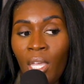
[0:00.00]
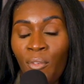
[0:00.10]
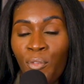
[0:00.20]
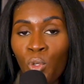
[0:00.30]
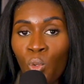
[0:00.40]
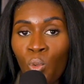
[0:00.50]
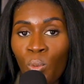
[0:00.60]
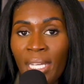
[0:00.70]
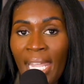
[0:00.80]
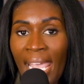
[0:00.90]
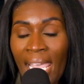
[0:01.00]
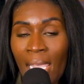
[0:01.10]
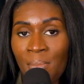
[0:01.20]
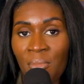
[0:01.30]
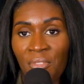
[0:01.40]
If you
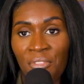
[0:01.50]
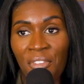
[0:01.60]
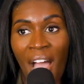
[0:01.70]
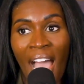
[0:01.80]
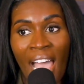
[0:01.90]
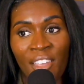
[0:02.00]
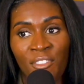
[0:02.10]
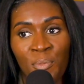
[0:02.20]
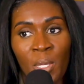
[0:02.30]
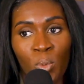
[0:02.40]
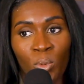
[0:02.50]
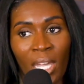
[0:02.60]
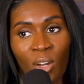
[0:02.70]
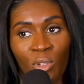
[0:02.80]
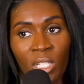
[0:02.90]
name 5 people
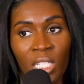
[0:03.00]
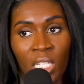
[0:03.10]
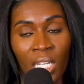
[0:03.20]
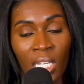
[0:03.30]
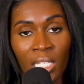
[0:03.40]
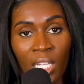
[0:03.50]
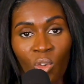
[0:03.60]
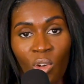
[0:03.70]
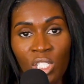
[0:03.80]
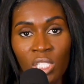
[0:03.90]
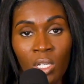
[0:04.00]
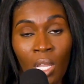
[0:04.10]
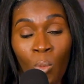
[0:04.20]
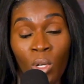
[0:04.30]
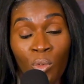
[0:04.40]
that are really killing it and crushing
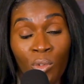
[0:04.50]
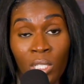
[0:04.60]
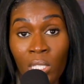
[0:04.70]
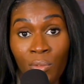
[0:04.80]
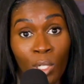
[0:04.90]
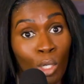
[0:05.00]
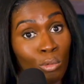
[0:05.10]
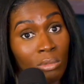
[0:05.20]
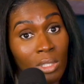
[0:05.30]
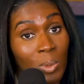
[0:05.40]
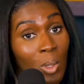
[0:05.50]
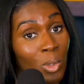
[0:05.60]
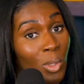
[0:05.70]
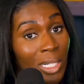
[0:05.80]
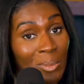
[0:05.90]
it, that we don't really even know because we
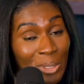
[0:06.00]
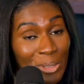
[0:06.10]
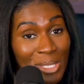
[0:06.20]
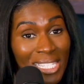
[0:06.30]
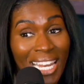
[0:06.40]
don't know their numbers.